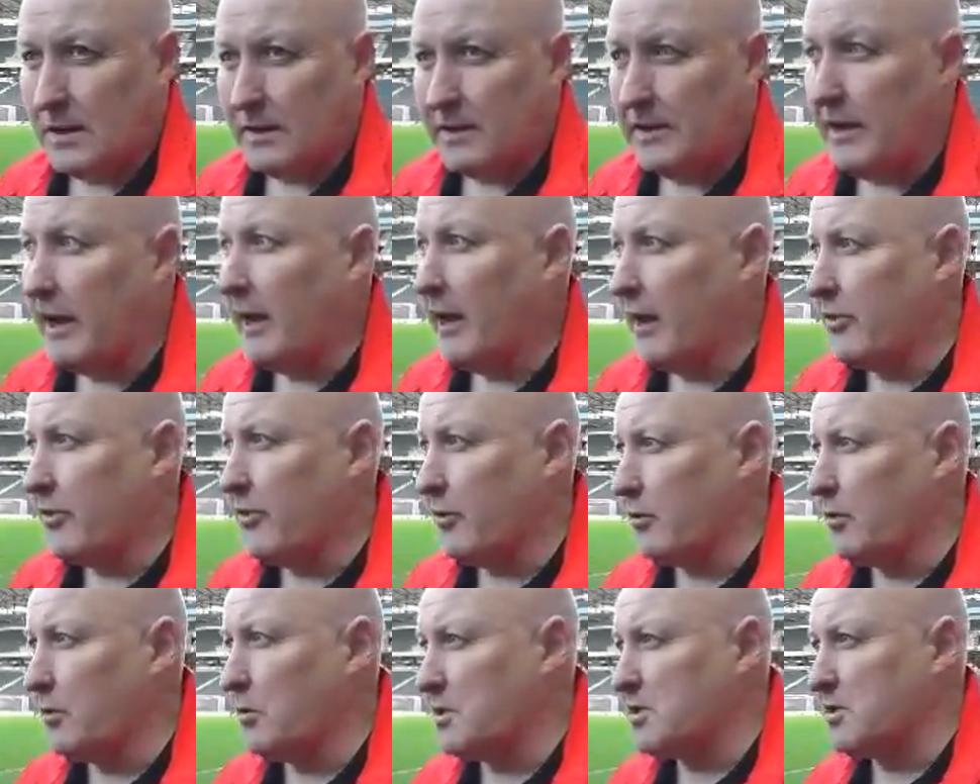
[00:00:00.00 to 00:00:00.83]
Yeah, I
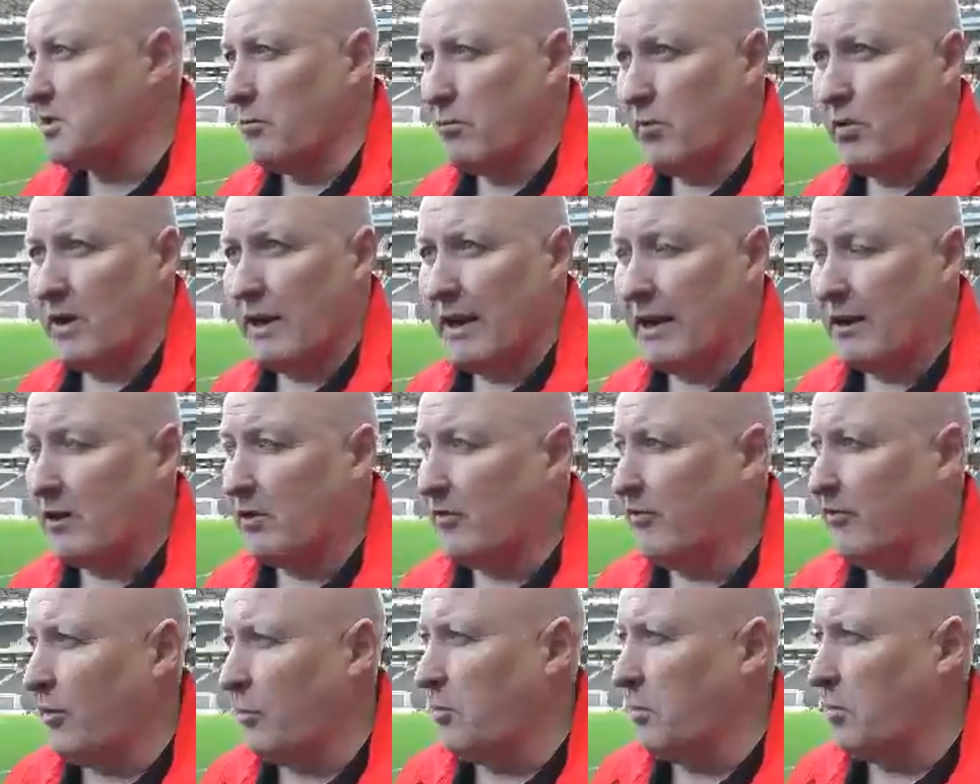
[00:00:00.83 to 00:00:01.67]
thought there was some really good
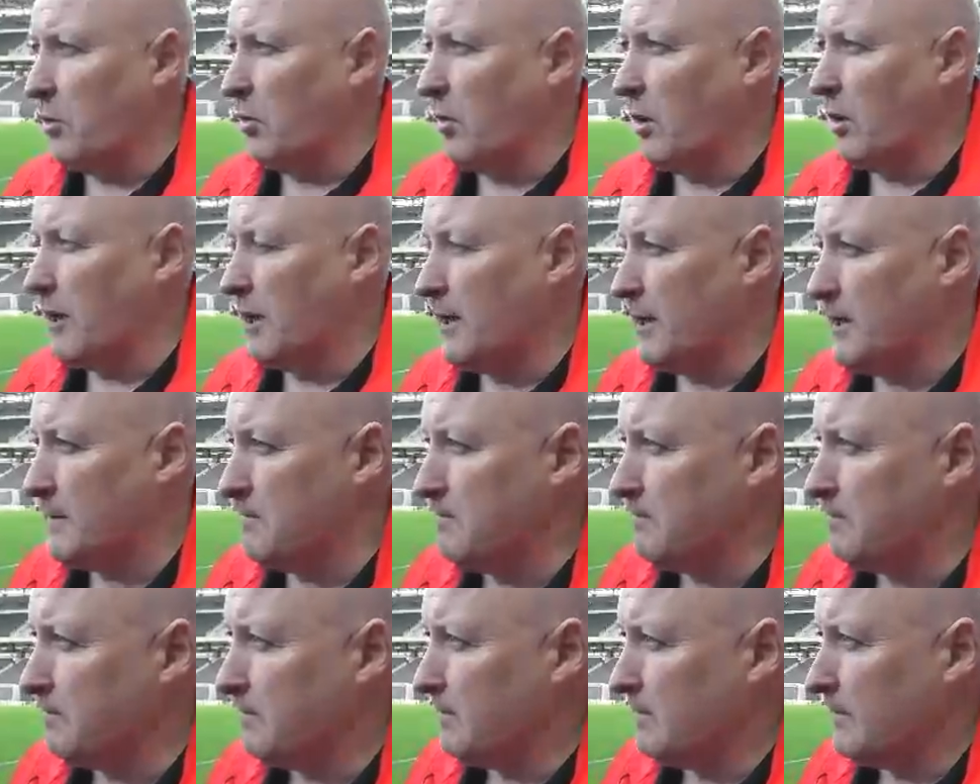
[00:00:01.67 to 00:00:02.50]
football
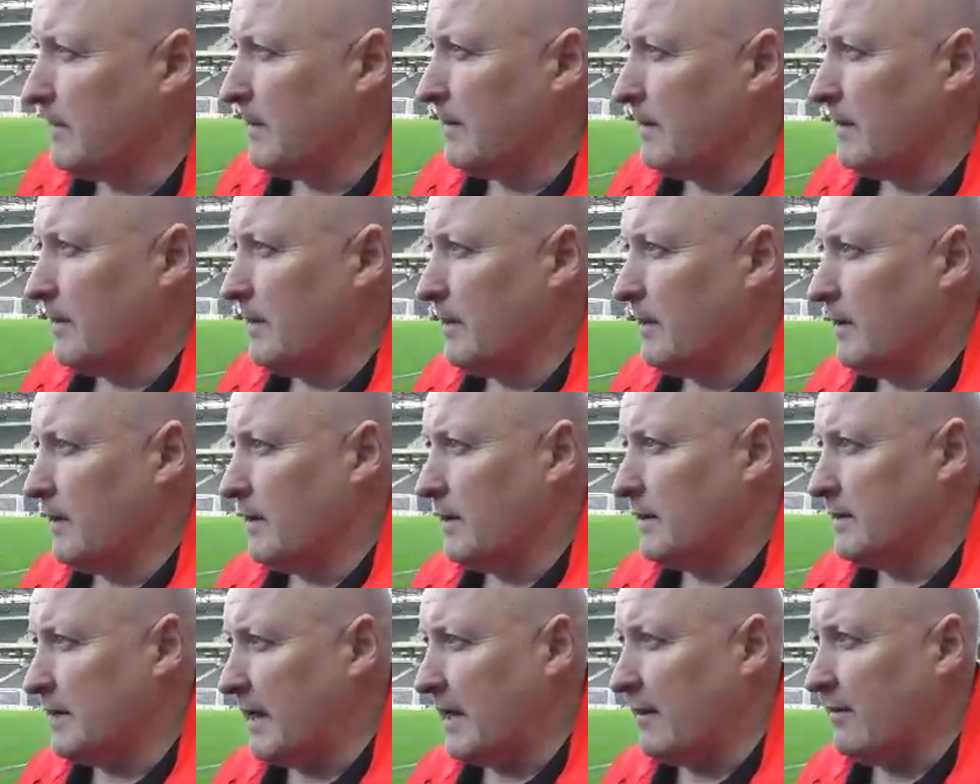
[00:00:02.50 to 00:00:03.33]

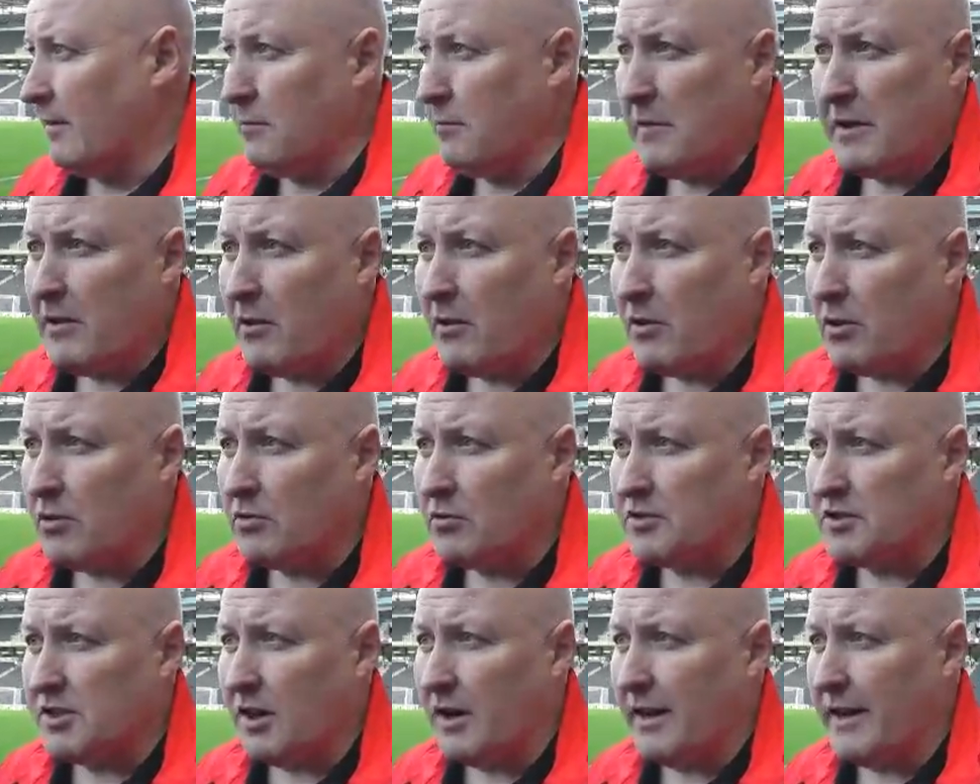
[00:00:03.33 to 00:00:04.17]
day. I mean, they're a
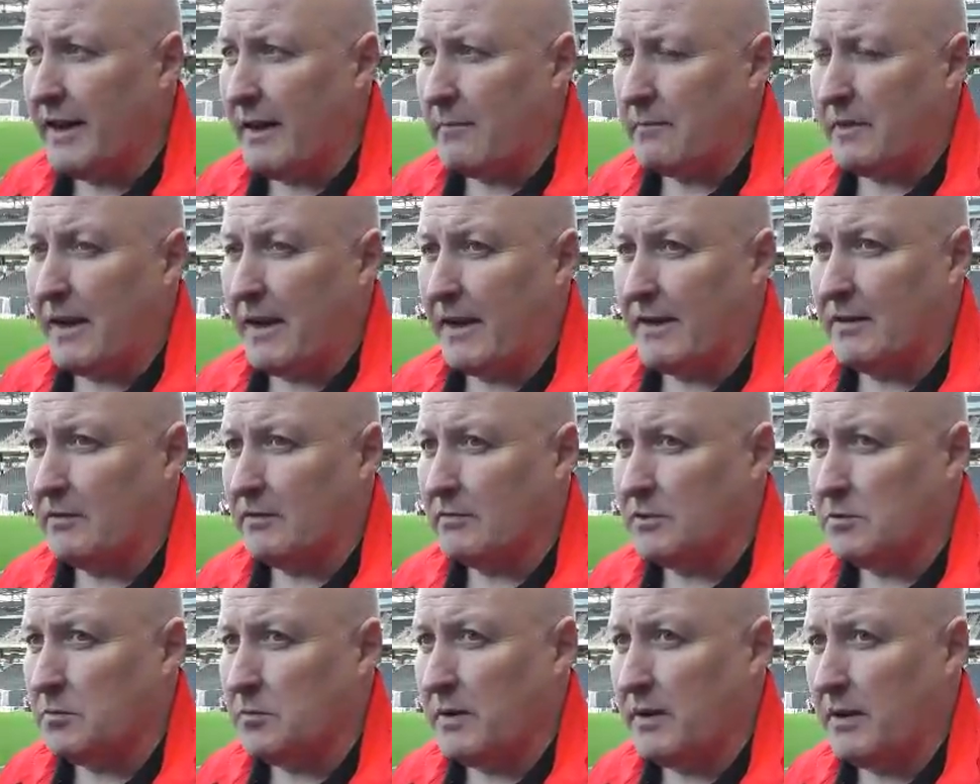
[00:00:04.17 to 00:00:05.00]
good side, MK
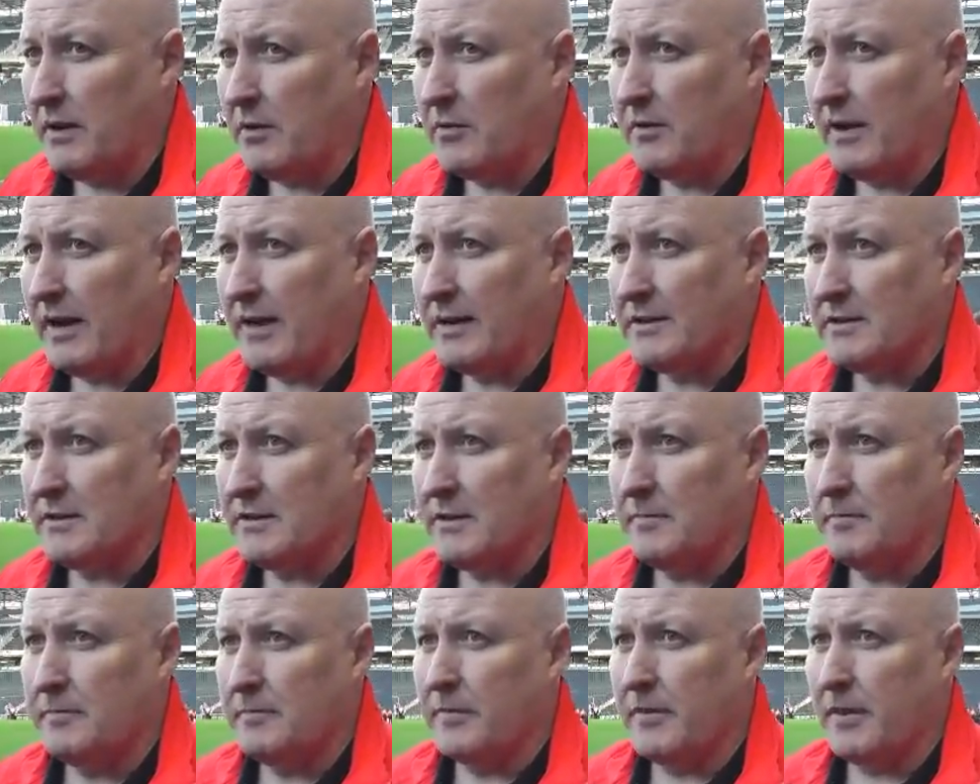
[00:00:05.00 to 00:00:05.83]
Dons. We know that.
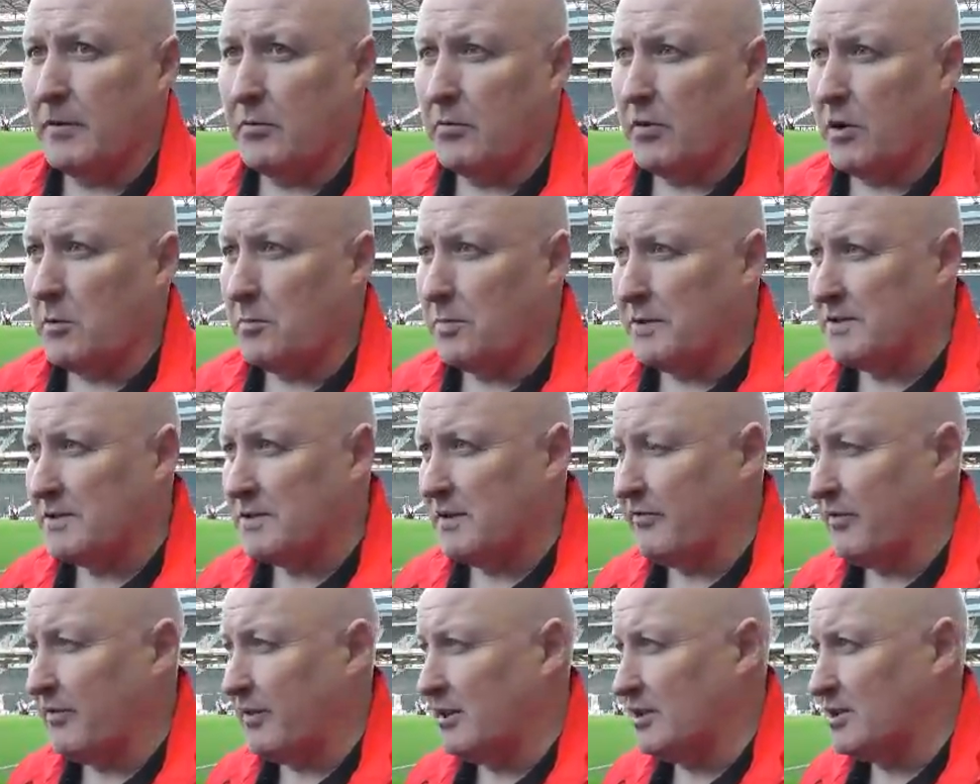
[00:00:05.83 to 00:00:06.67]
They were hoping
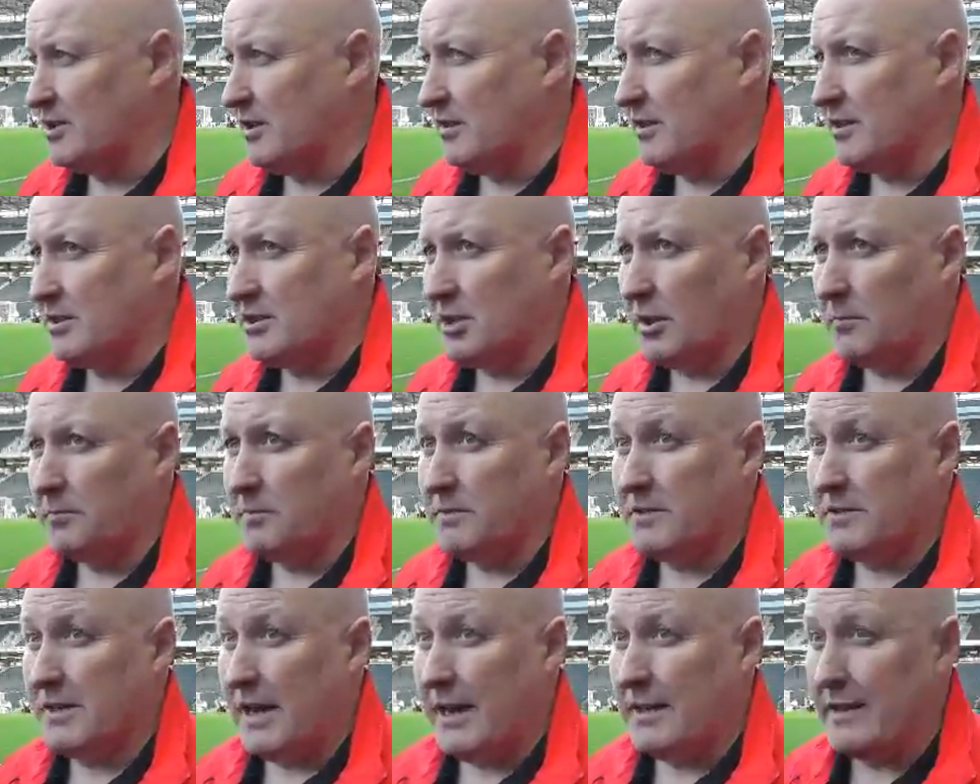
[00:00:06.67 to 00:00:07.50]
to finish in the top
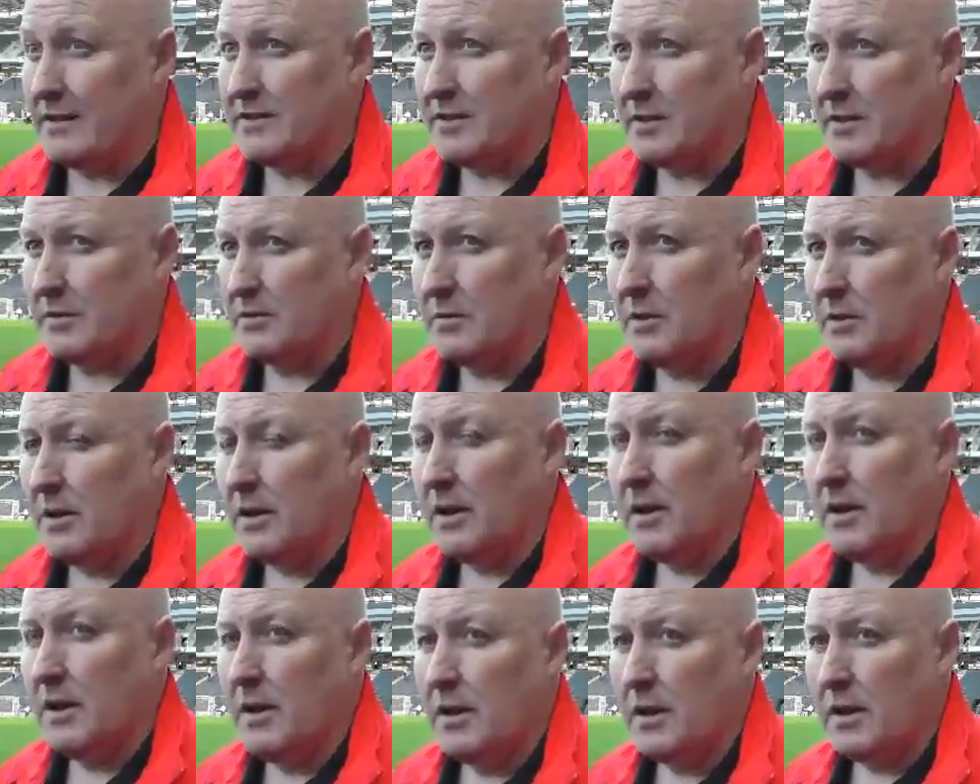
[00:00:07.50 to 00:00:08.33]
10, so
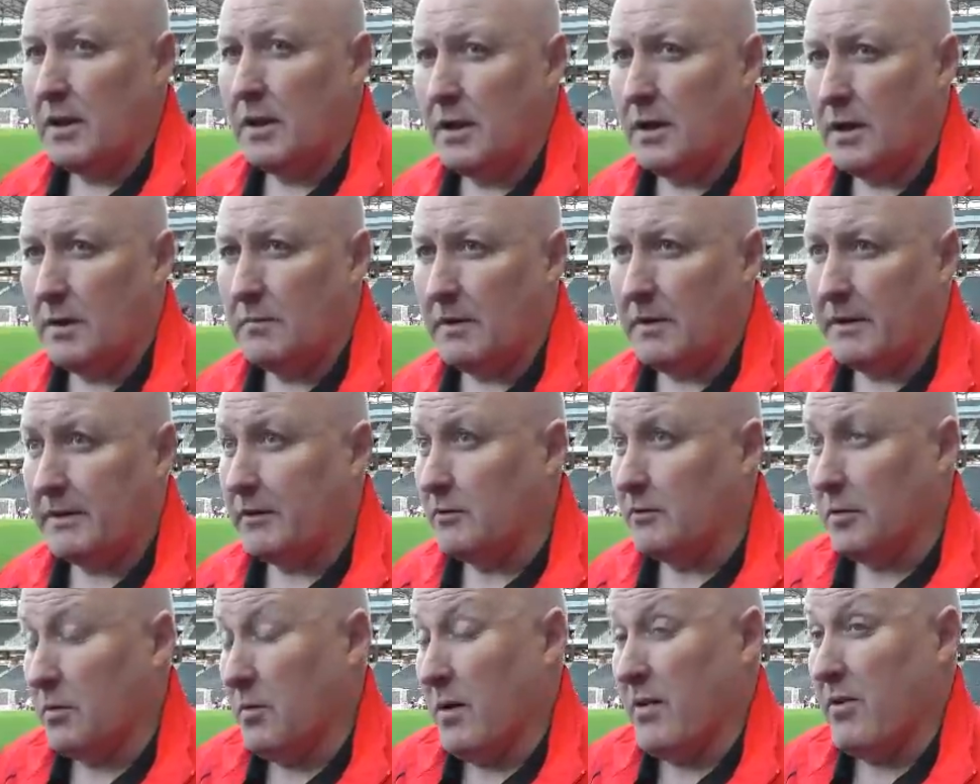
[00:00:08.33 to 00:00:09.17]
I
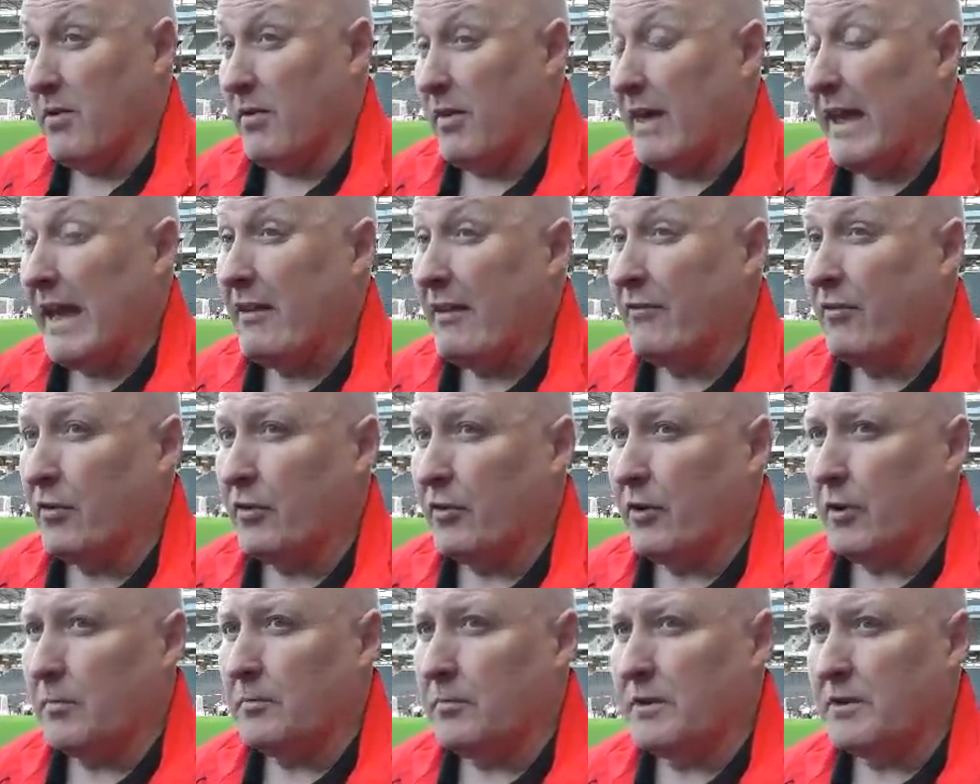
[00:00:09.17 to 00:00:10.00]
don't know whether they have or
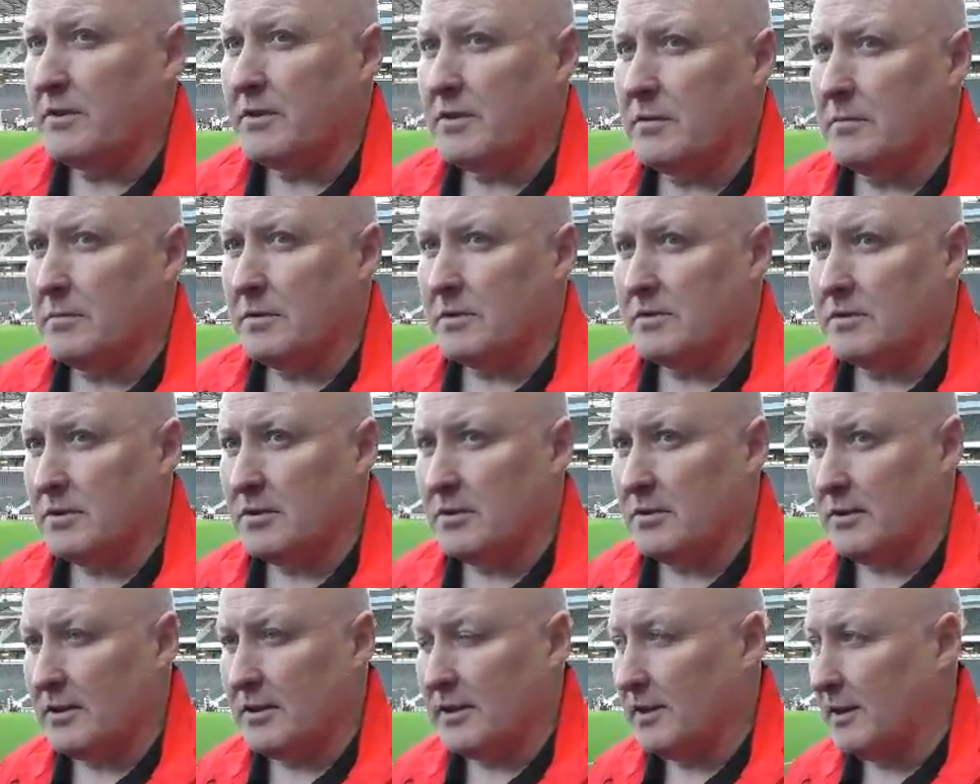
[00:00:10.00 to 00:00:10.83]
not, but
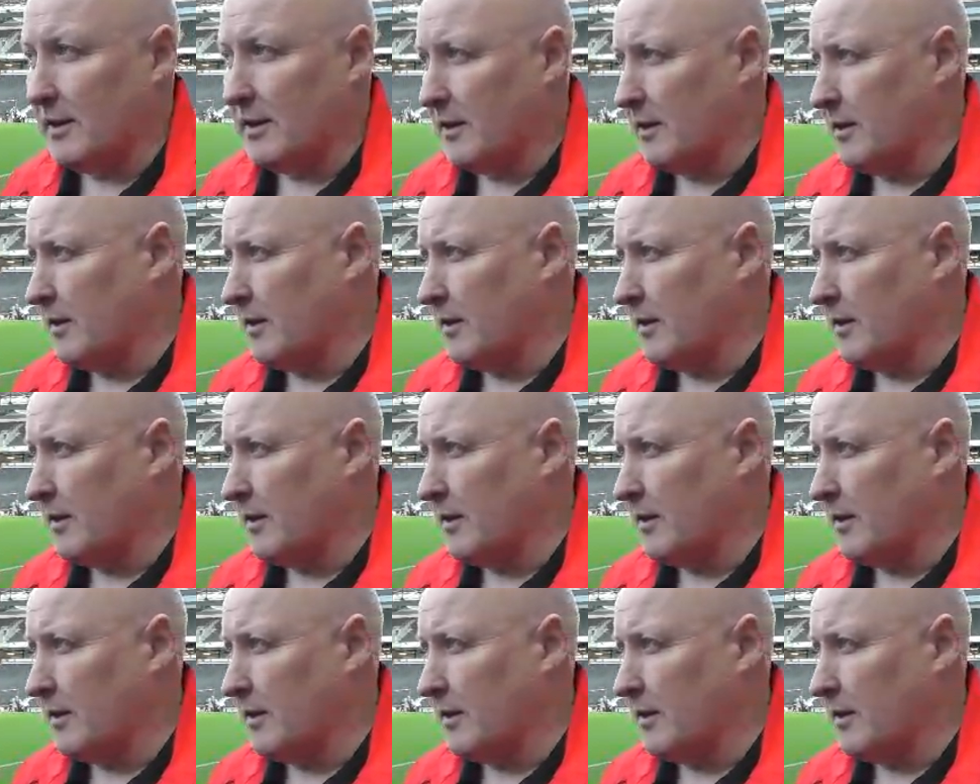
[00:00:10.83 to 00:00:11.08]
certainly